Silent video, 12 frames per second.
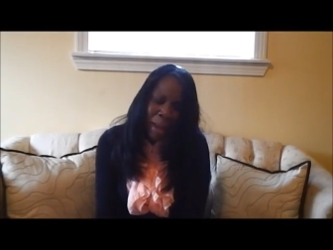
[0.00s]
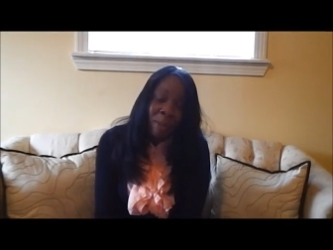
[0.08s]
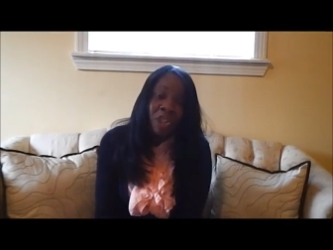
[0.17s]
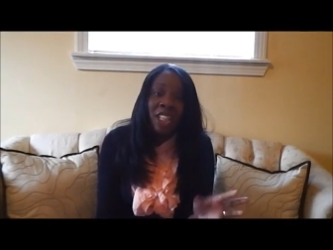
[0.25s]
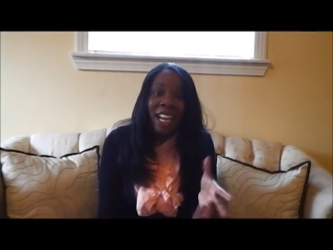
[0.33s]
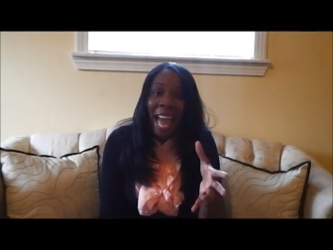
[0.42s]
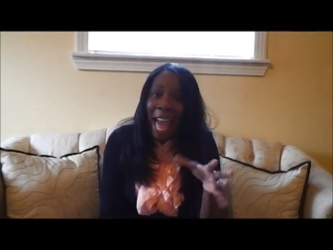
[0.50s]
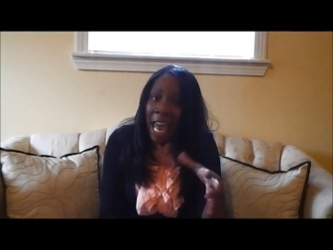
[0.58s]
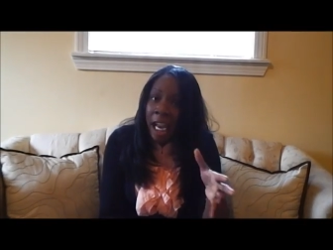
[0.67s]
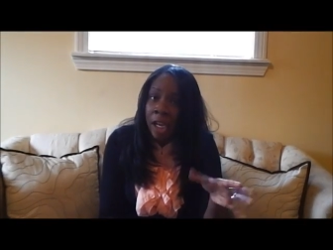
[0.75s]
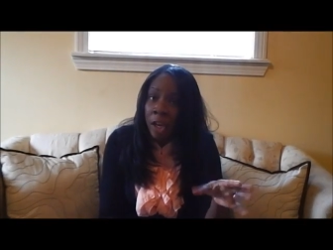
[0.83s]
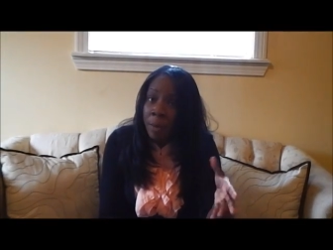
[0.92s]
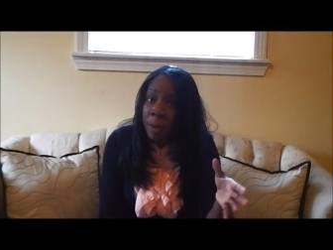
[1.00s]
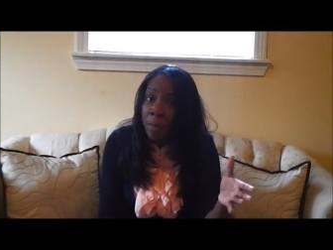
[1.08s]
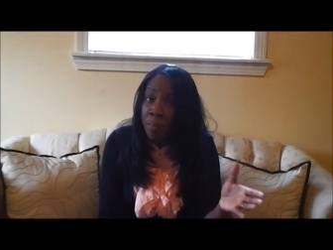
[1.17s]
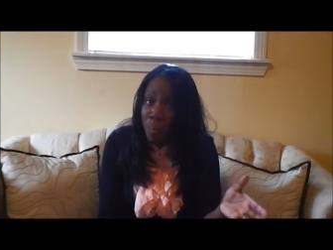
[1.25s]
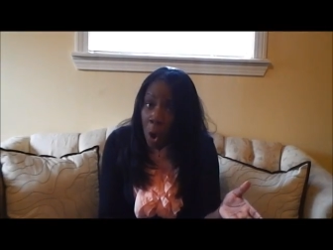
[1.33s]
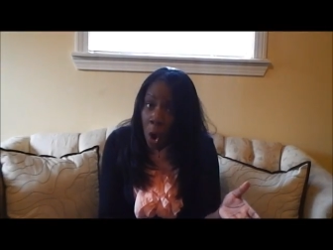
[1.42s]
Maybe she can add a little bit
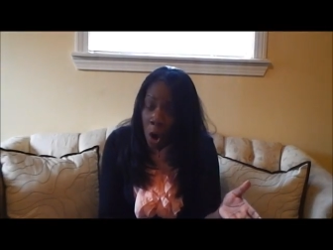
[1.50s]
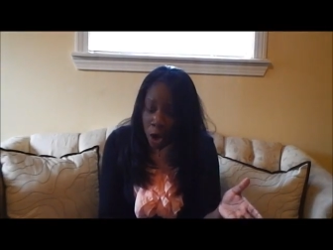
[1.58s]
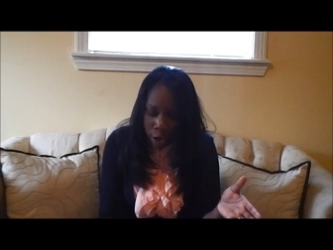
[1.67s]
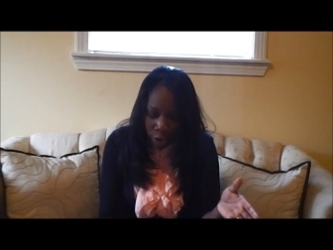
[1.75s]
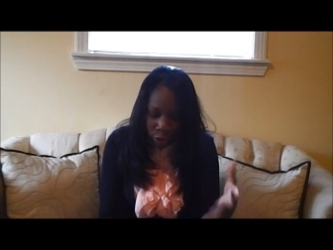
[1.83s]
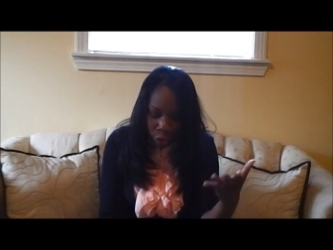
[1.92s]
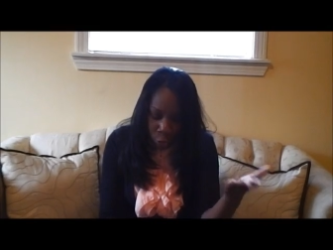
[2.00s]
more